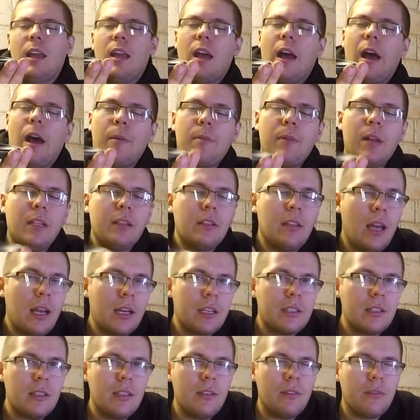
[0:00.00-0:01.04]
I'm not
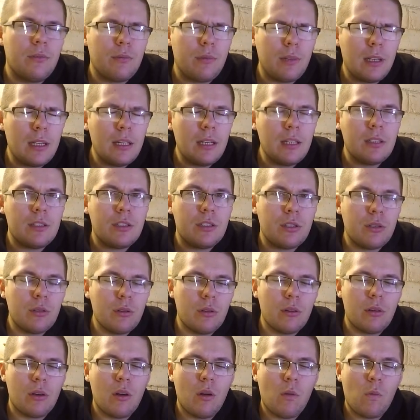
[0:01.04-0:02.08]
actually really
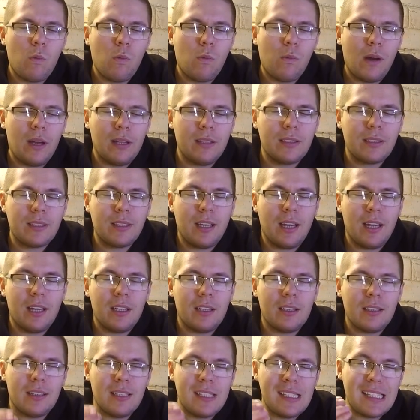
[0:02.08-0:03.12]
sure what
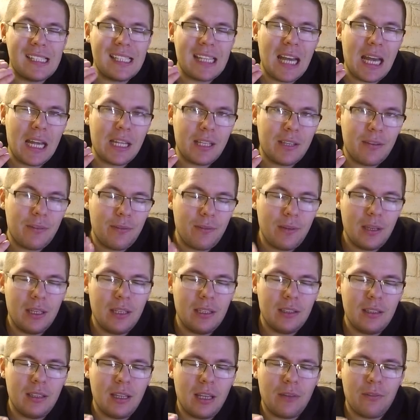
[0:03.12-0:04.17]
kind
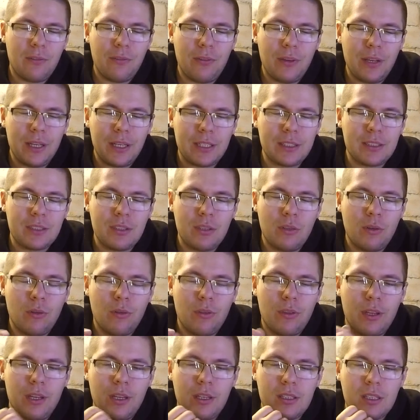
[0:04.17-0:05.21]
it affects
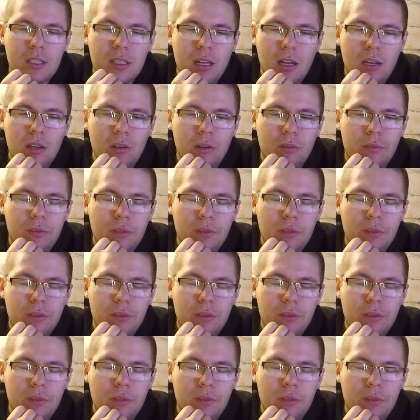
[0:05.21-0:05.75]
on the sound of